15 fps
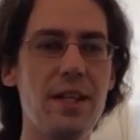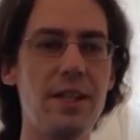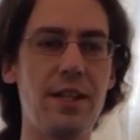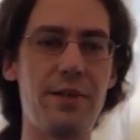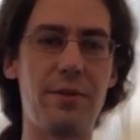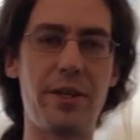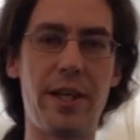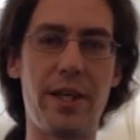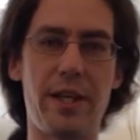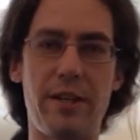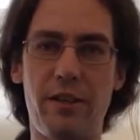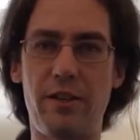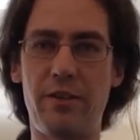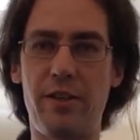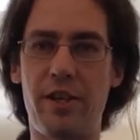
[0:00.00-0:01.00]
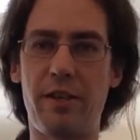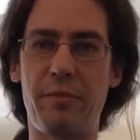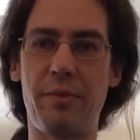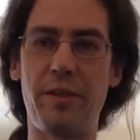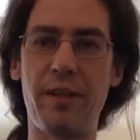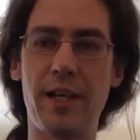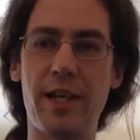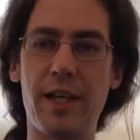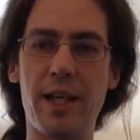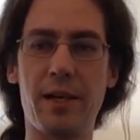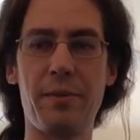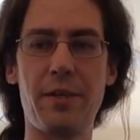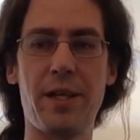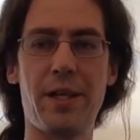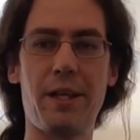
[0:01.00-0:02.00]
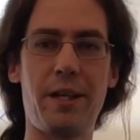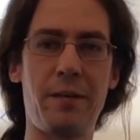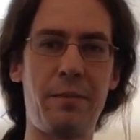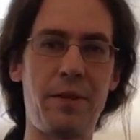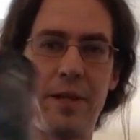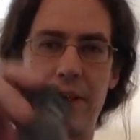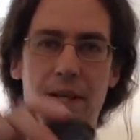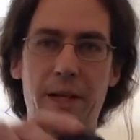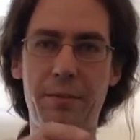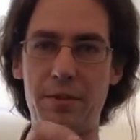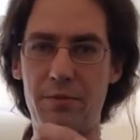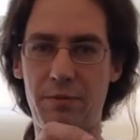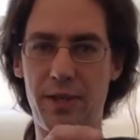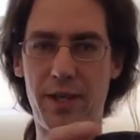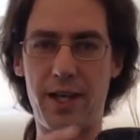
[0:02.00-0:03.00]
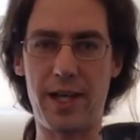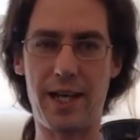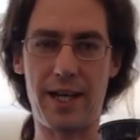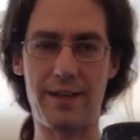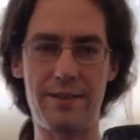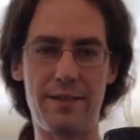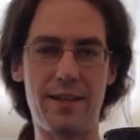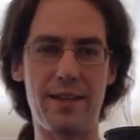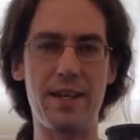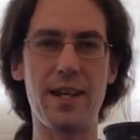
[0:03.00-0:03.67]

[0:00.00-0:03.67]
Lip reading: Now what you're going to do is you're going to be digging up your sprinkler heads.